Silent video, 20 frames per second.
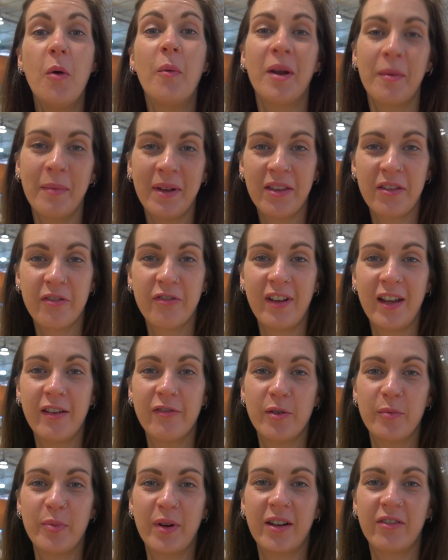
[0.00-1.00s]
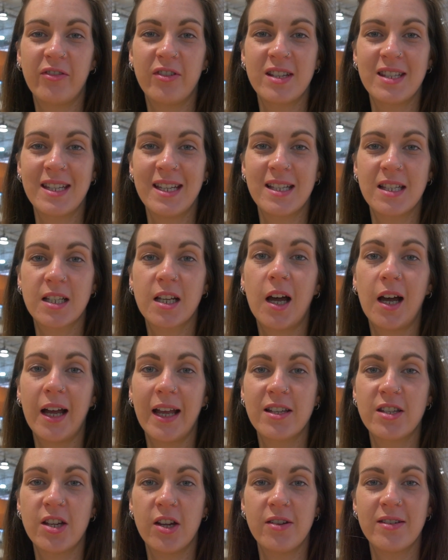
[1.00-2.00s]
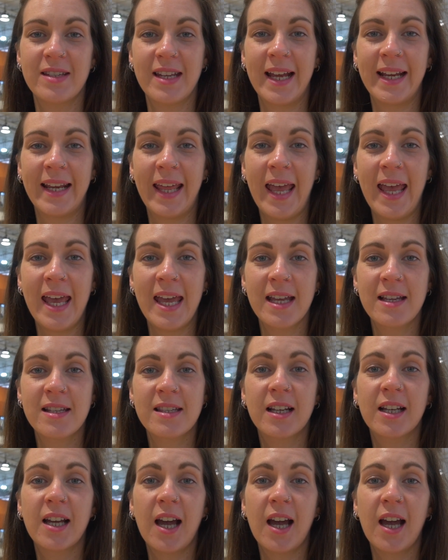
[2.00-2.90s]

One of my other favourite breakfasts is kaya toast and eggs.